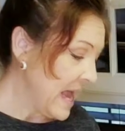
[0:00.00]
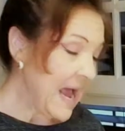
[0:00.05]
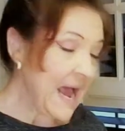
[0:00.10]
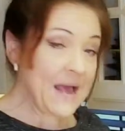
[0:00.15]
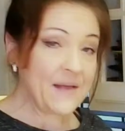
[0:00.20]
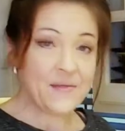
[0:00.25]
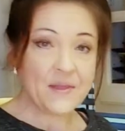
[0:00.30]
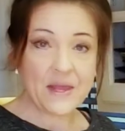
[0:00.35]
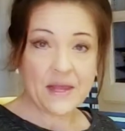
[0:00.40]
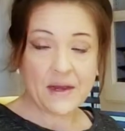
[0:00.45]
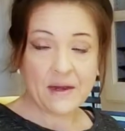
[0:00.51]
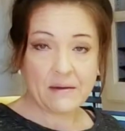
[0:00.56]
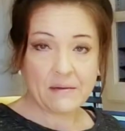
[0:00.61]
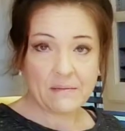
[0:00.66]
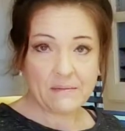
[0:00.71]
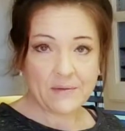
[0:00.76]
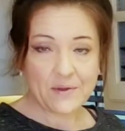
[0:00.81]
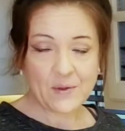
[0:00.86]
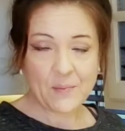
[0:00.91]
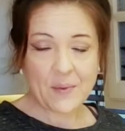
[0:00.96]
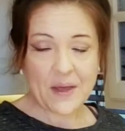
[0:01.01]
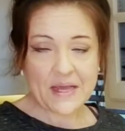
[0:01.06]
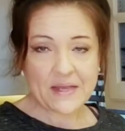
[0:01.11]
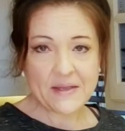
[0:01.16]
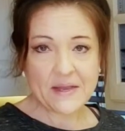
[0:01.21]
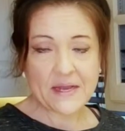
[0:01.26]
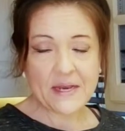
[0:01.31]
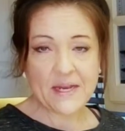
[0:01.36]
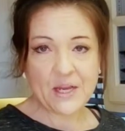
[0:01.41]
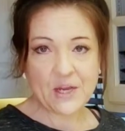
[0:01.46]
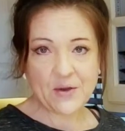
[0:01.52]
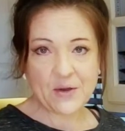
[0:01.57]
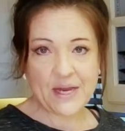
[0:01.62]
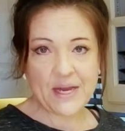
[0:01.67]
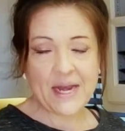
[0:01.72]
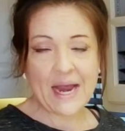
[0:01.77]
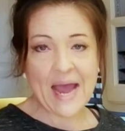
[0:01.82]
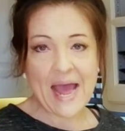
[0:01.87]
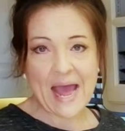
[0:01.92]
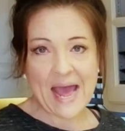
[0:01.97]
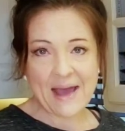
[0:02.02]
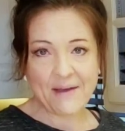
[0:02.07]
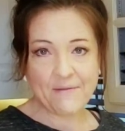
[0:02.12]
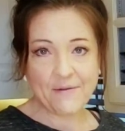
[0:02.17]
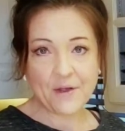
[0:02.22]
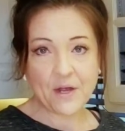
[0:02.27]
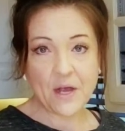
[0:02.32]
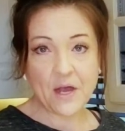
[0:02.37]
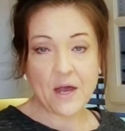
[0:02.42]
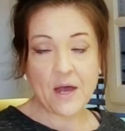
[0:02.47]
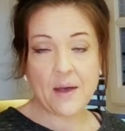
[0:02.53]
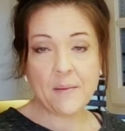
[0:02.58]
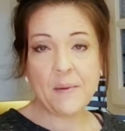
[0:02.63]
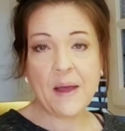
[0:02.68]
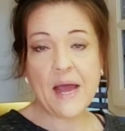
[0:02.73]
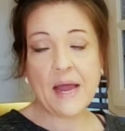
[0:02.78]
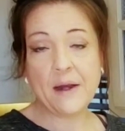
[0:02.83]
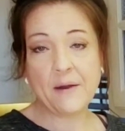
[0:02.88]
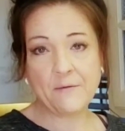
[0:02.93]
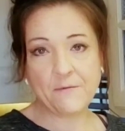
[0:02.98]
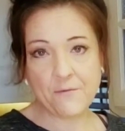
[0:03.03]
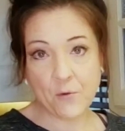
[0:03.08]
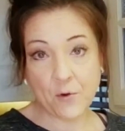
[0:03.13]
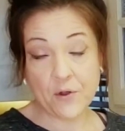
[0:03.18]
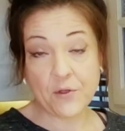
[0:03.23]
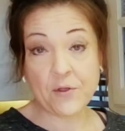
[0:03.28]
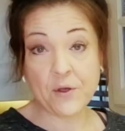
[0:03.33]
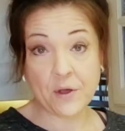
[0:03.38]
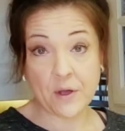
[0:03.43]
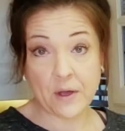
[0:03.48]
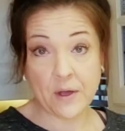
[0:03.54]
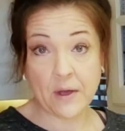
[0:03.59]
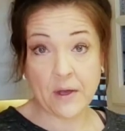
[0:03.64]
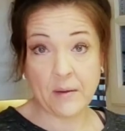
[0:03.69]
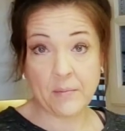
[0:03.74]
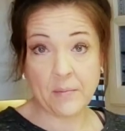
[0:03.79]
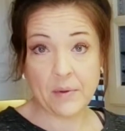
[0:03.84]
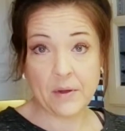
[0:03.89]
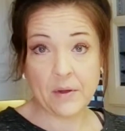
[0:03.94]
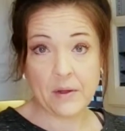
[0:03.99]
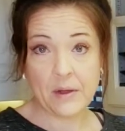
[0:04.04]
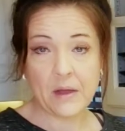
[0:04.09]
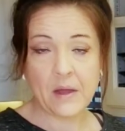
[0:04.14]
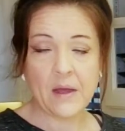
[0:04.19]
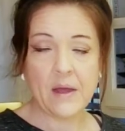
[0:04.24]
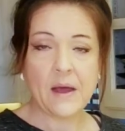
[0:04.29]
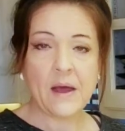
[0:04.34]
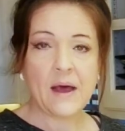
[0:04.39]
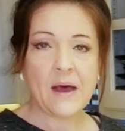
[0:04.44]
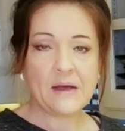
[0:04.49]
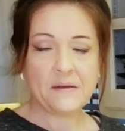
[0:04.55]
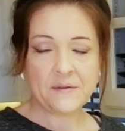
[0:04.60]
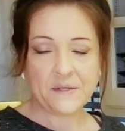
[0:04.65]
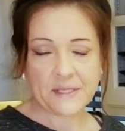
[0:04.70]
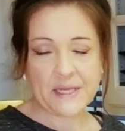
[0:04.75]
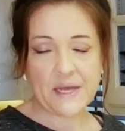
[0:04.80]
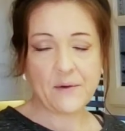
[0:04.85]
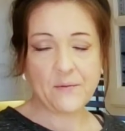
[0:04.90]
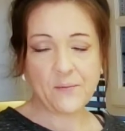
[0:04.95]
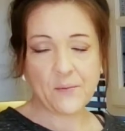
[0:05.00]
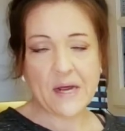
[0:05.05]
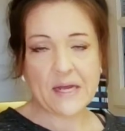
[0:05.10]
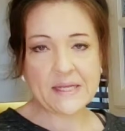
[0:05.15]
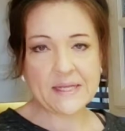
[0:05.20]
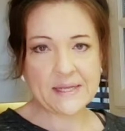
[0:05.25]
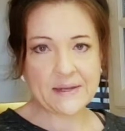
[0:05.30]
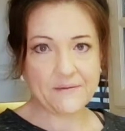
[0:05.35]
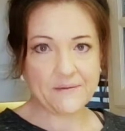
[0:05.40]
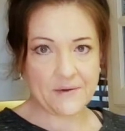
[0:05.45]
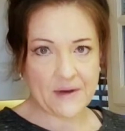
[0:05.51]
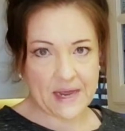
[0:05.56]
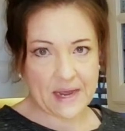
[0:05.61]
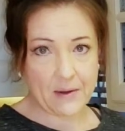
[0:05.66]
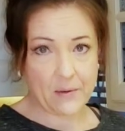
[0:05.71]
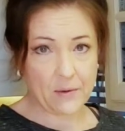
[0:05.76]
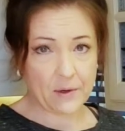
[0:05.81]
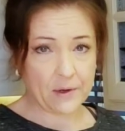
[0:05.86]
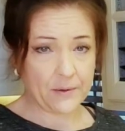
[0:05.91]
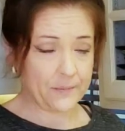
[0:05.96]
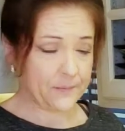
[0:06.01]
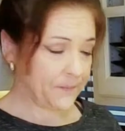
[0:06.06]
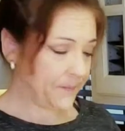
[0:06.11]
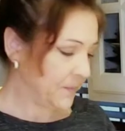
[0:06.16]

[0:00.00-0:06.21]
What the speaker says: And then, so basically you need a half a cup and a 1/4 a cup of self-rising flour.